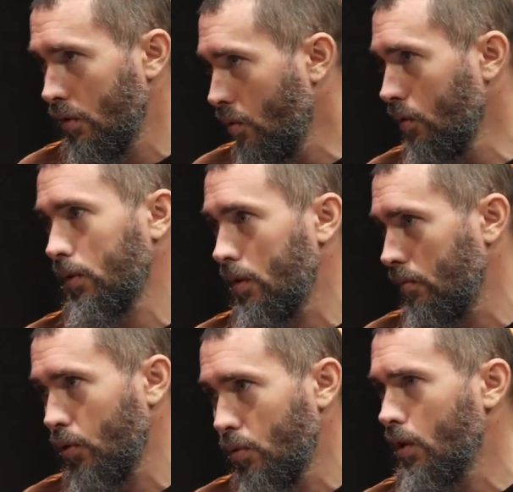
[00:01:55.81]
well,
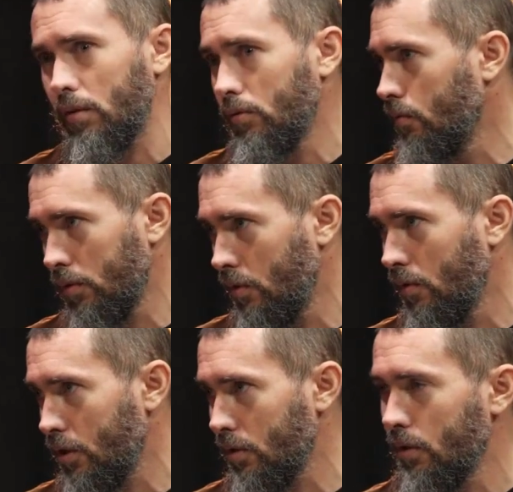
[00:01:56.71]
it doesn't matter,
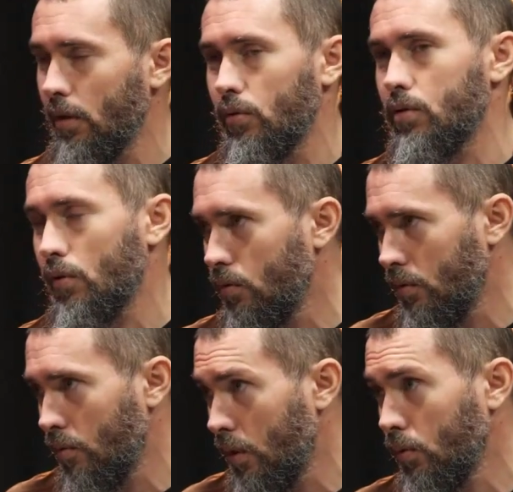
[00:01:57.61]
yes, that
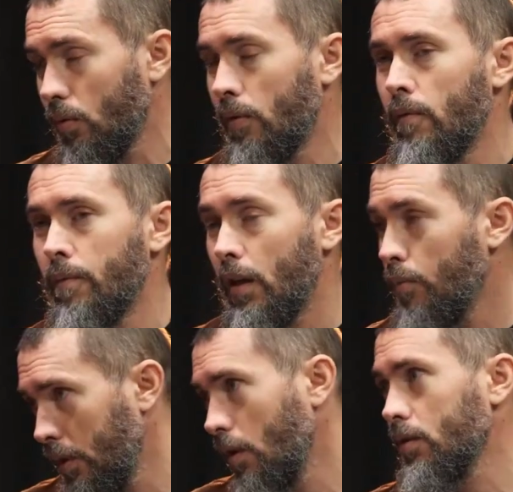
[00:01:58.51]
is, some
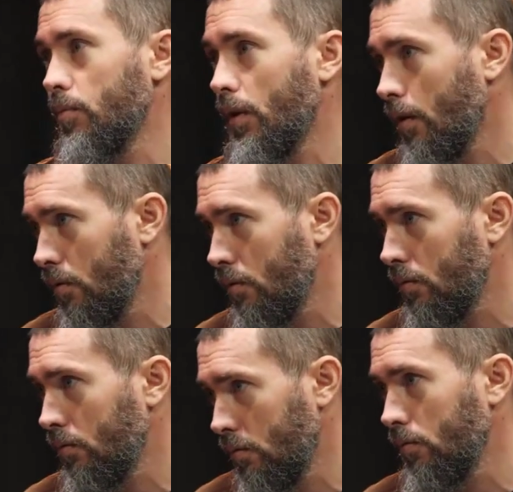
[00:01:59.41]
kind of label and that's
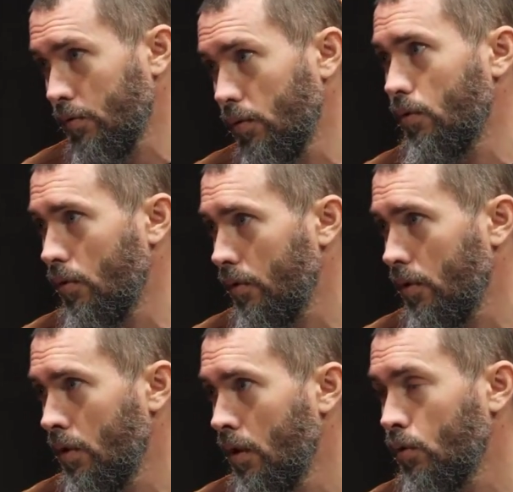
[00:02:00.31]
how I get my
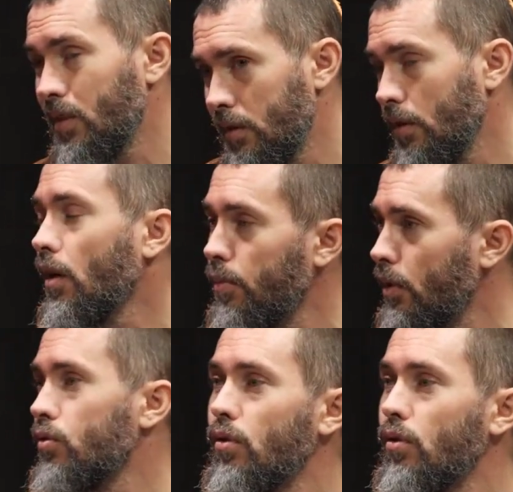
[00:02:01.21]
coffee. That is, the